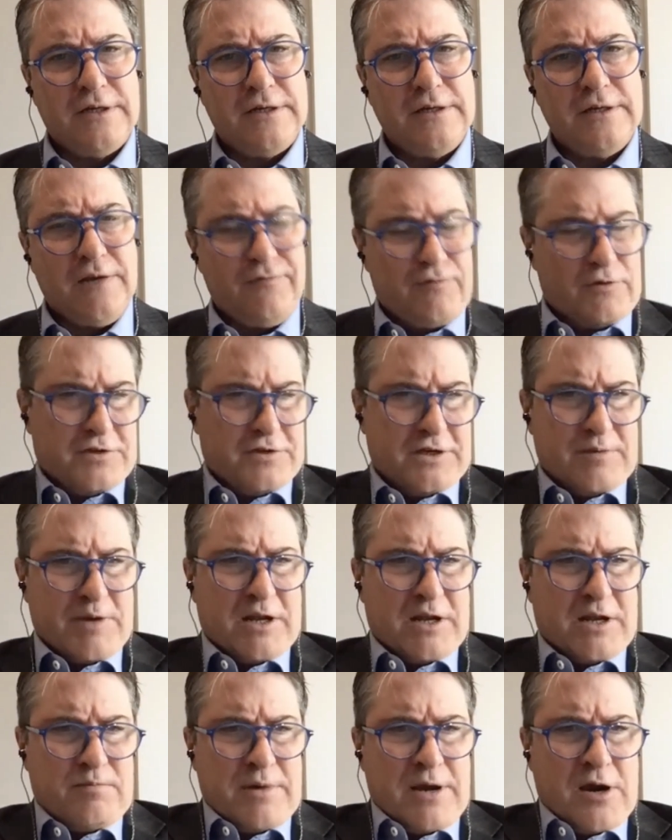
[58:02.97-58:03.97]
And if you think about
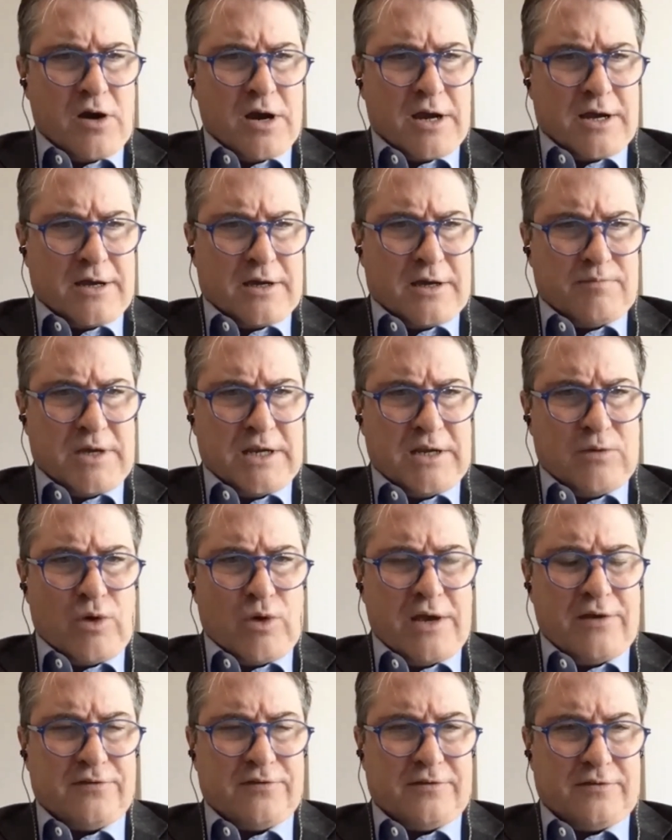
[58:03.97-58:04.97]
it, America, in many
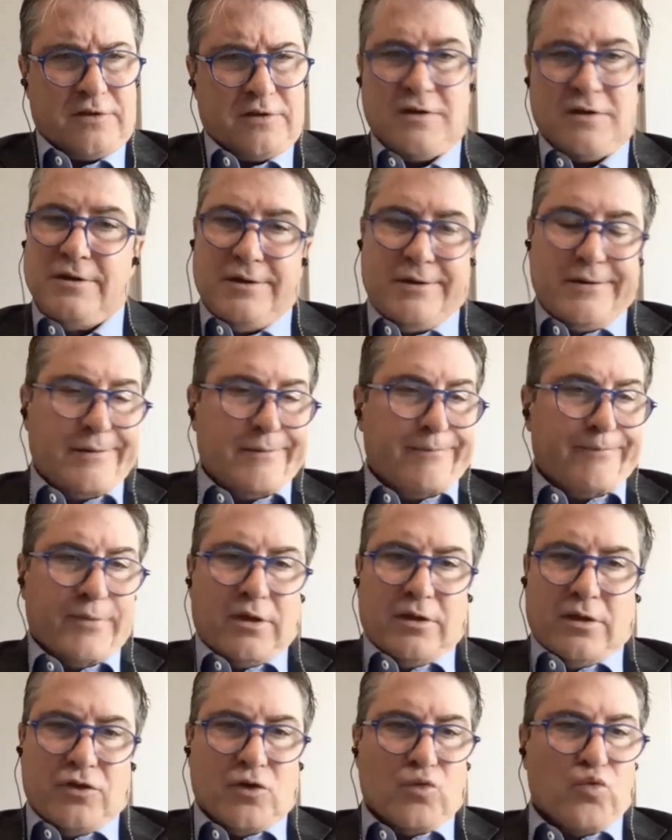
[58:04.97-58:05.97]
ways, the
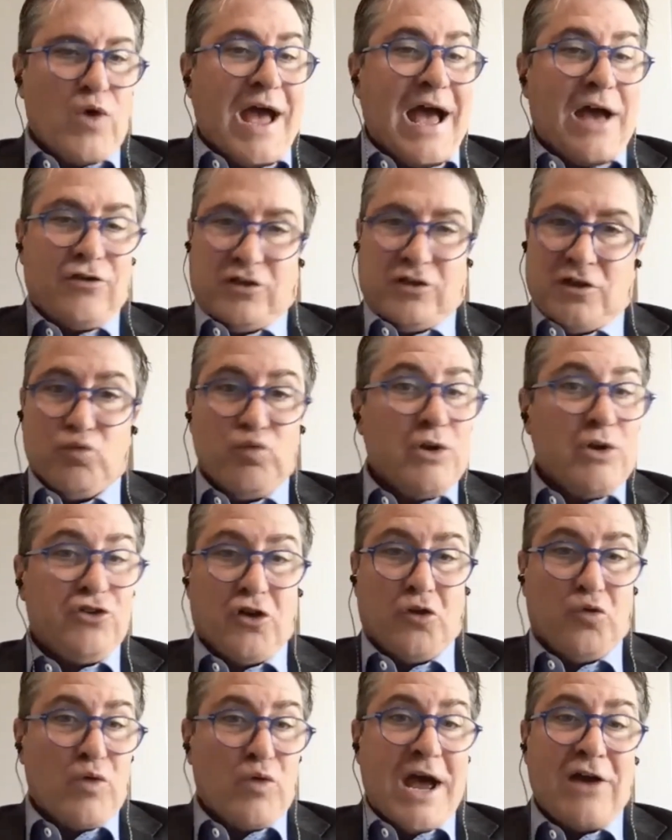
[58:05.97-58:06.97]

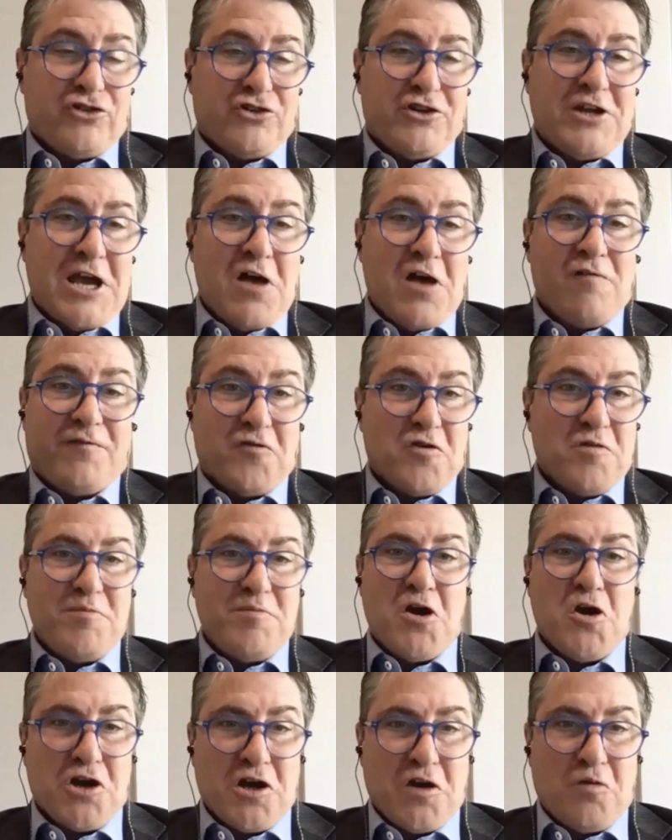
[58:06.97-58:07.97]
original rationale for
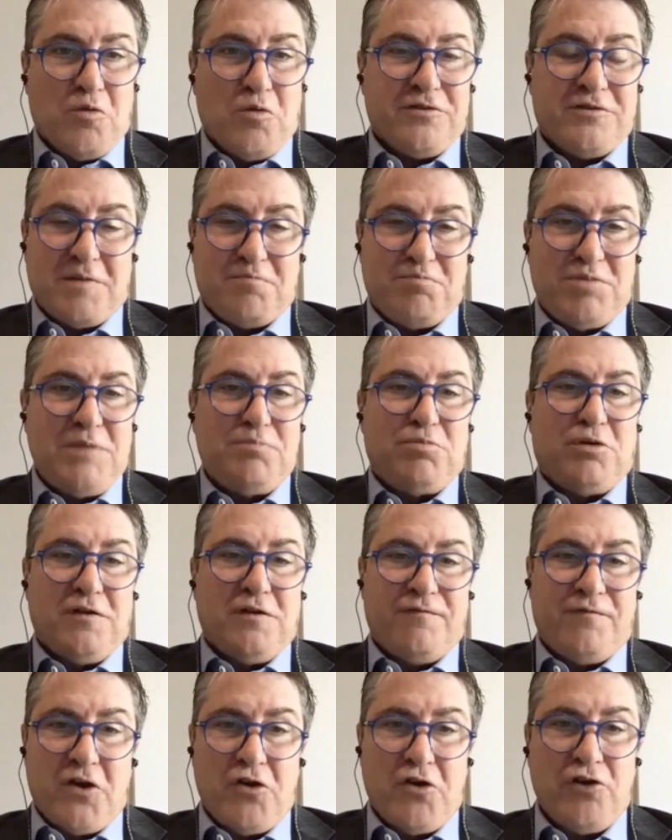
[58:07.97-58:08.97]
America was that people
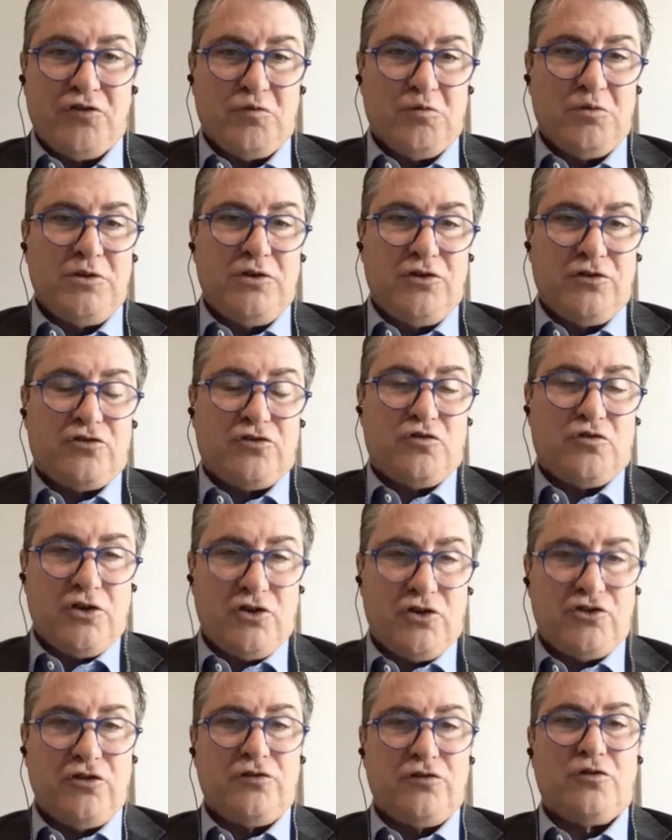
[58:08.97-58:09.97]
of various religious
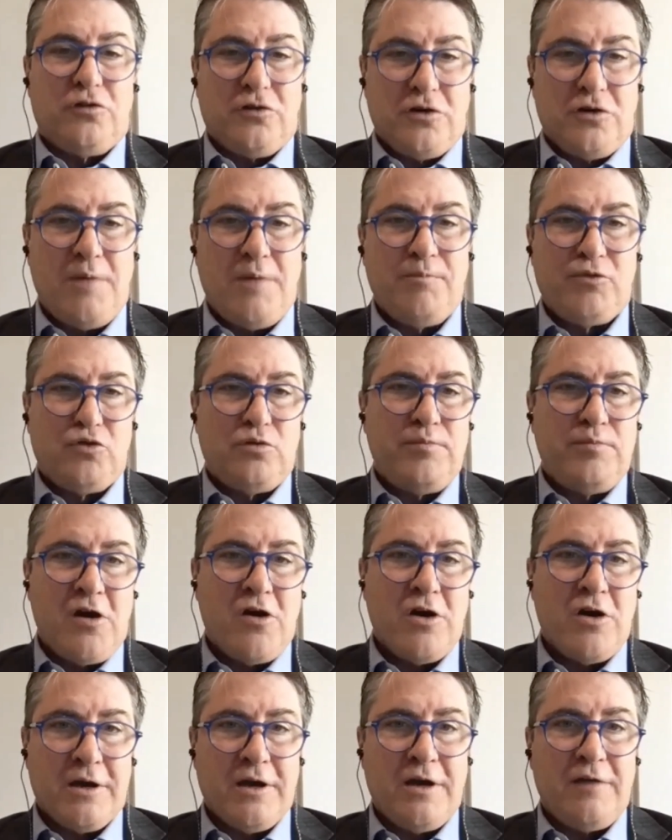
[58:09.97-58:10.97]
traditions could come to
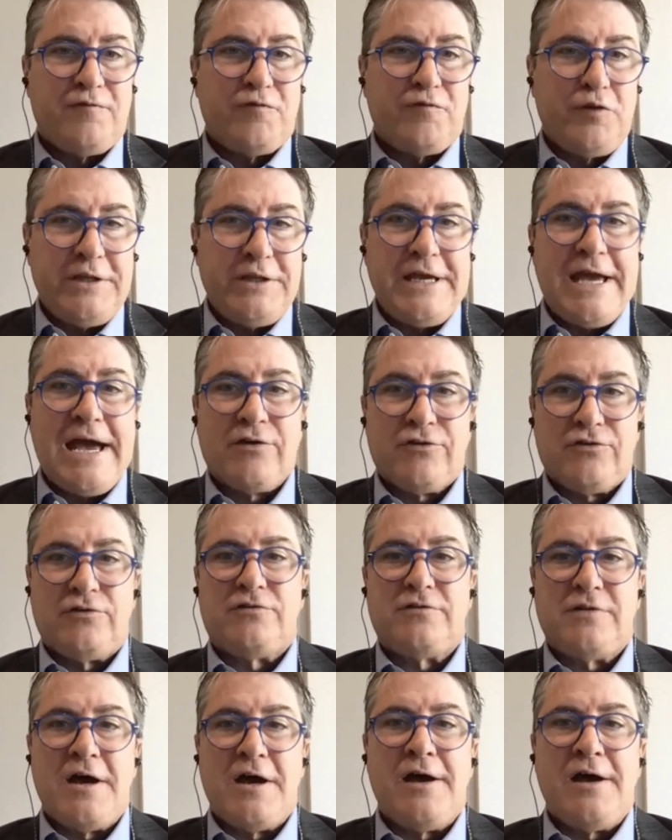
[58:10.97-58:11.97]
America and freely
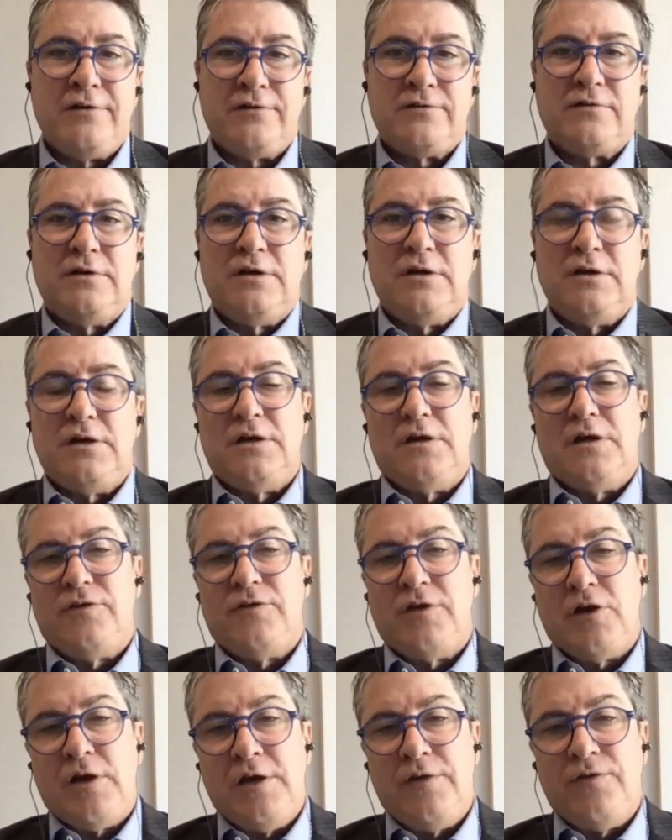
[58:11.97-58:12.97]
exercise
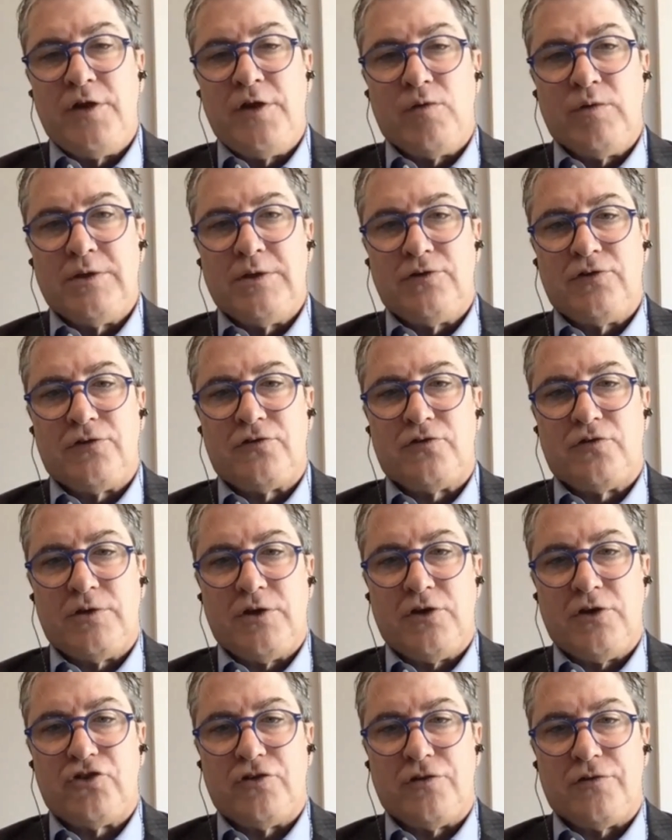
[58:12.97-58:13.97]
in their religious
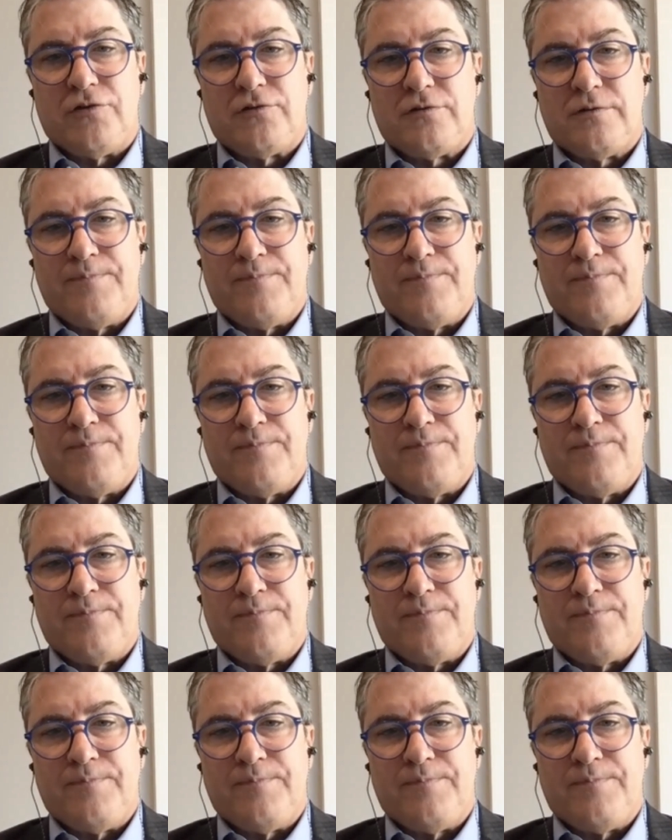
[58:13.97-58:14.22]
traditions.